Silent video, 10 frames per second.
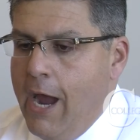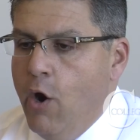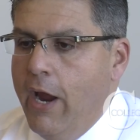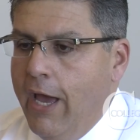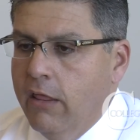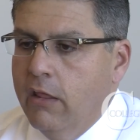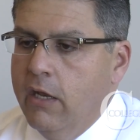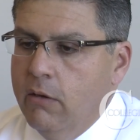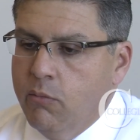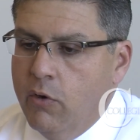Our
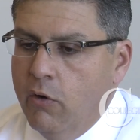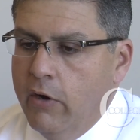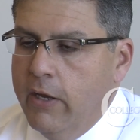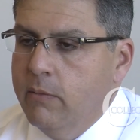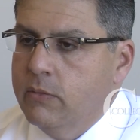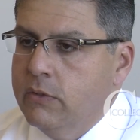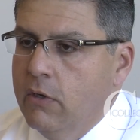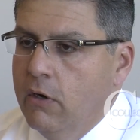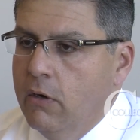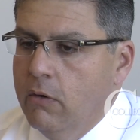athletic programs
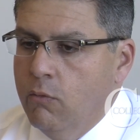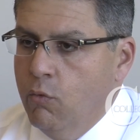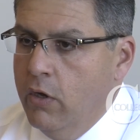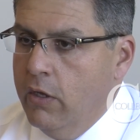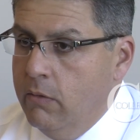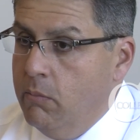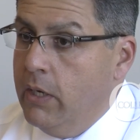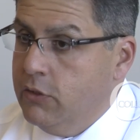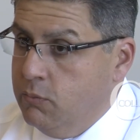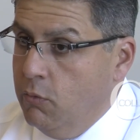are run
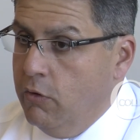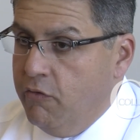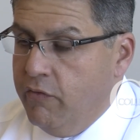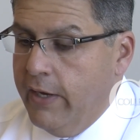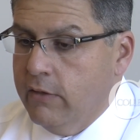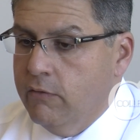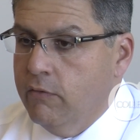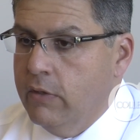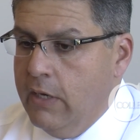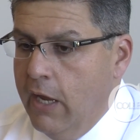much more
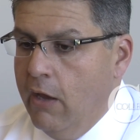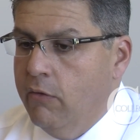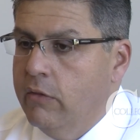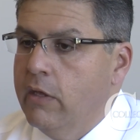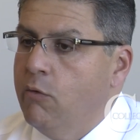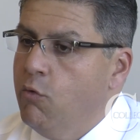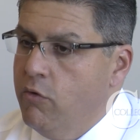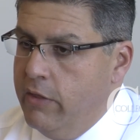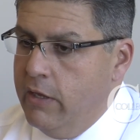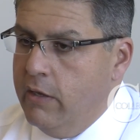effectively now than they
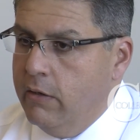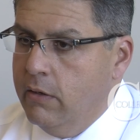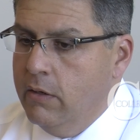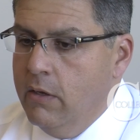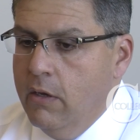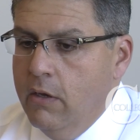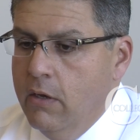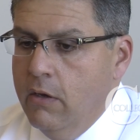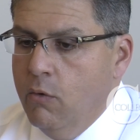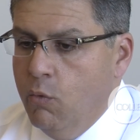were then.
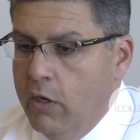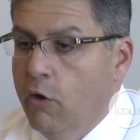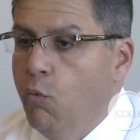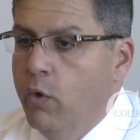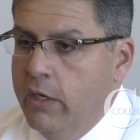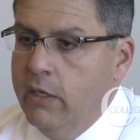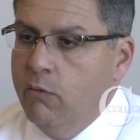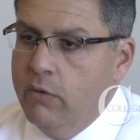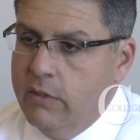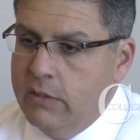We are
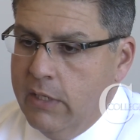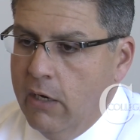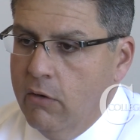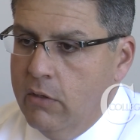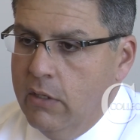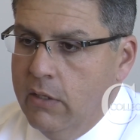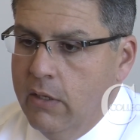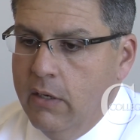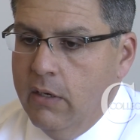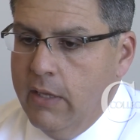winning with integrity,
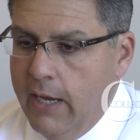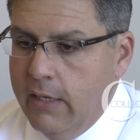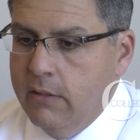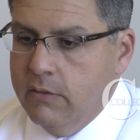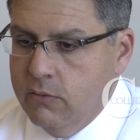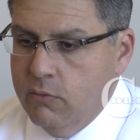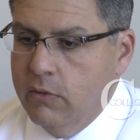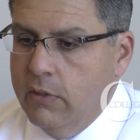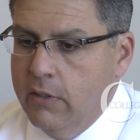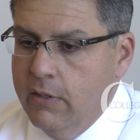and that is
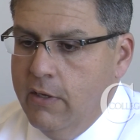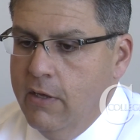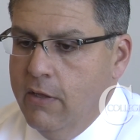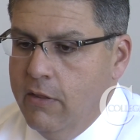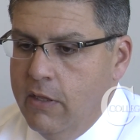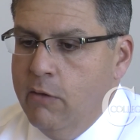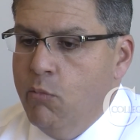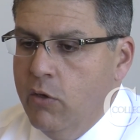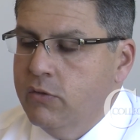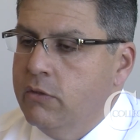really the
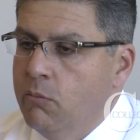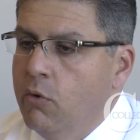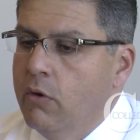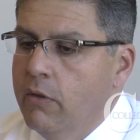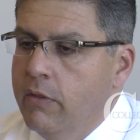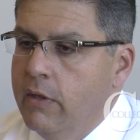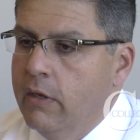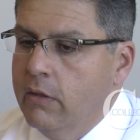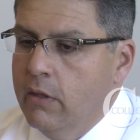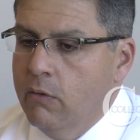most important
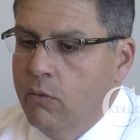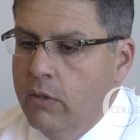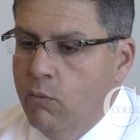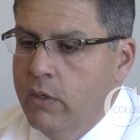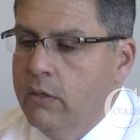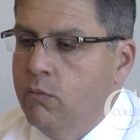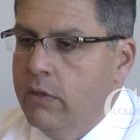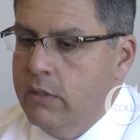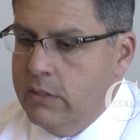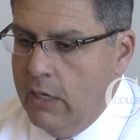thing, that we win
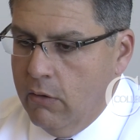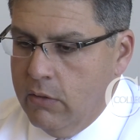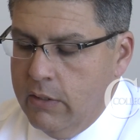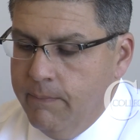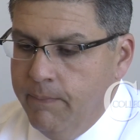with integrity.